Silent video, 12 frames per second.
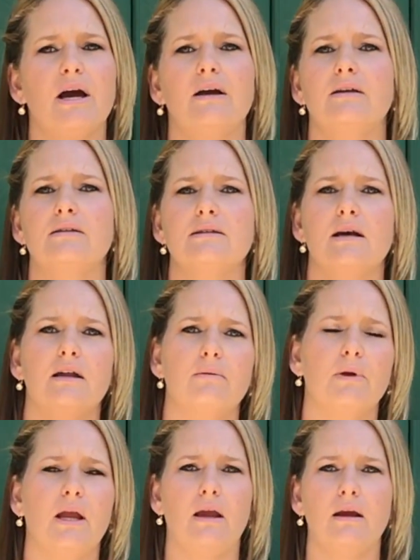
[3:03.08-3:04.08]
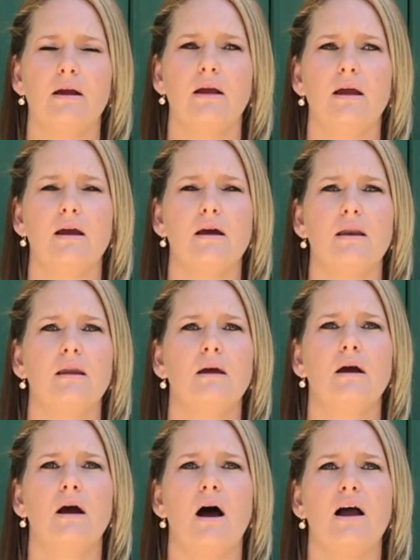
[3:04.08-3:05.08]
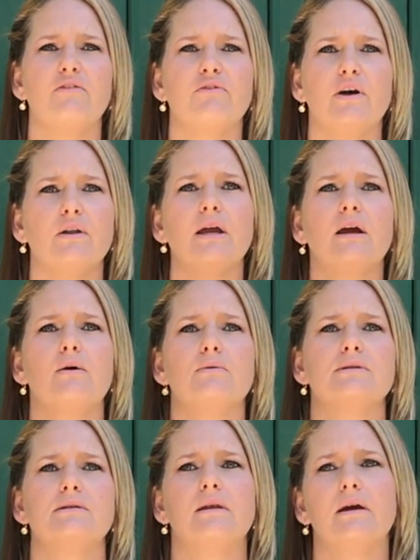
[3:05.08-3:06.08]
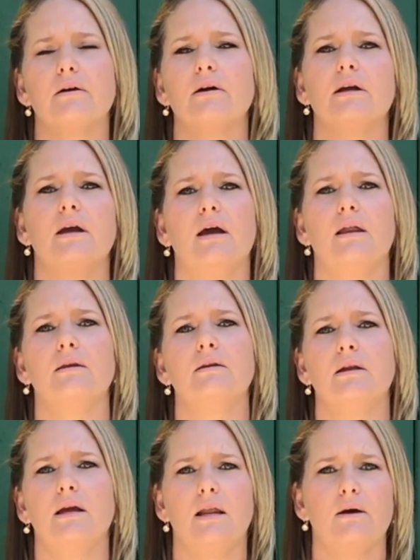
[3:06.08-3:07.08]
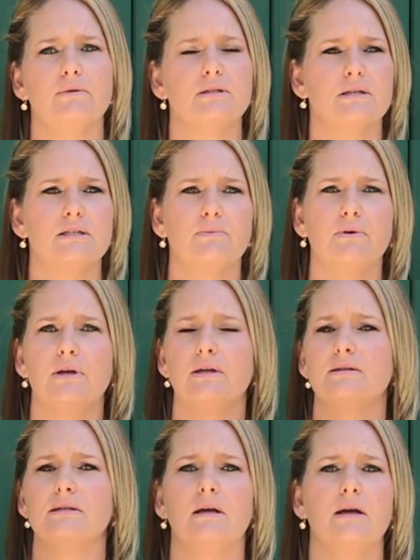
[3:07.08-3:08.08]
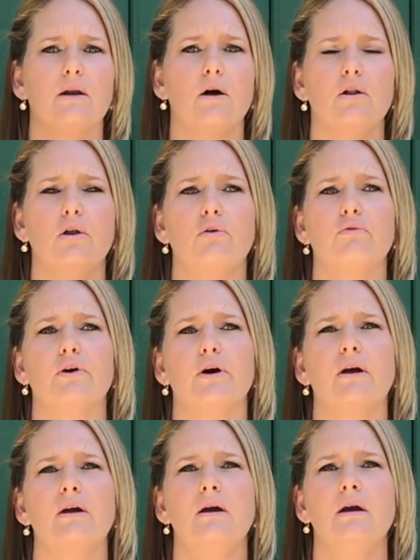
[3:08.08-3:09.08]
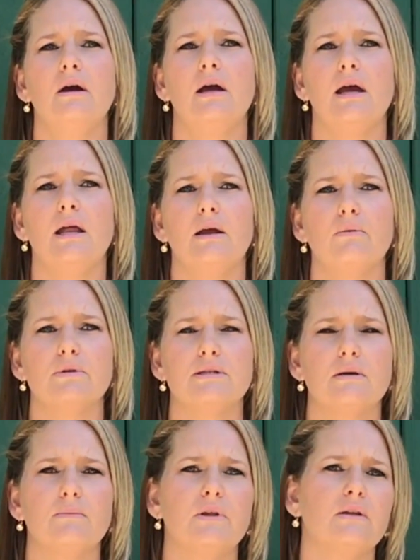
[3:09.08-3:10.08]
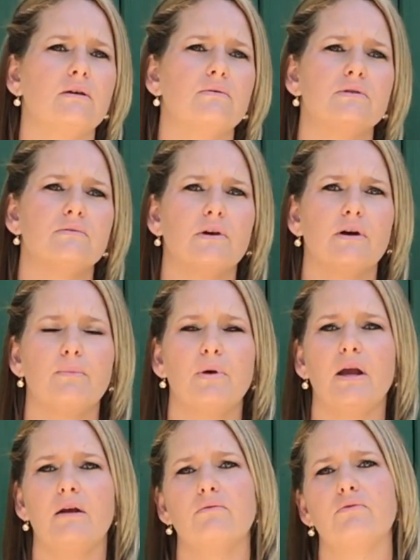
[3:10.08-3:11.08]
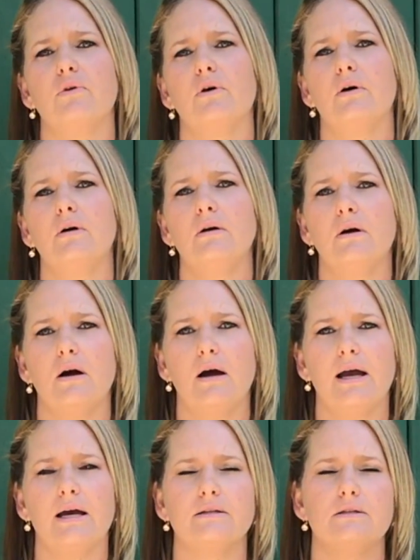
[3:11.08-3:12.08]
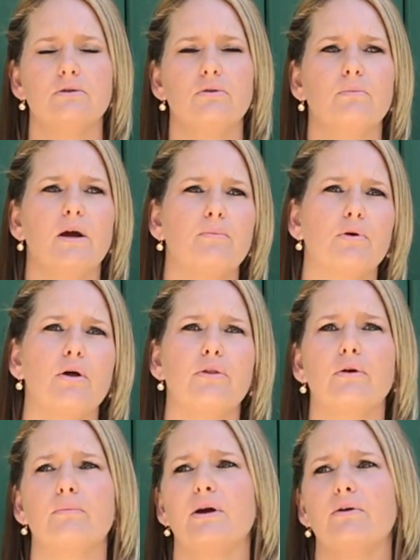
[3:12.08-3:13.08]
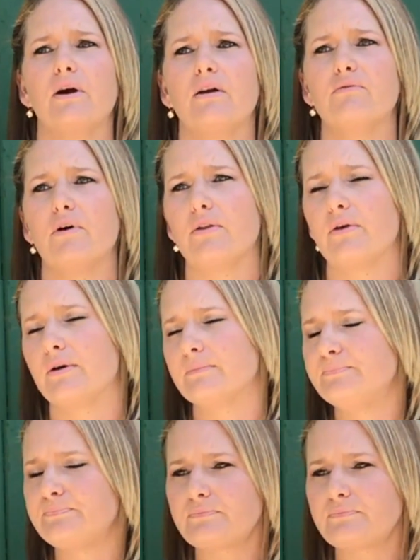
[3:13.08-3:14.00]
back inside of me, and I felt like I was there again, and I was experiencing it all over. And it was something that was very painful. It had to do with my brother and my grandfather.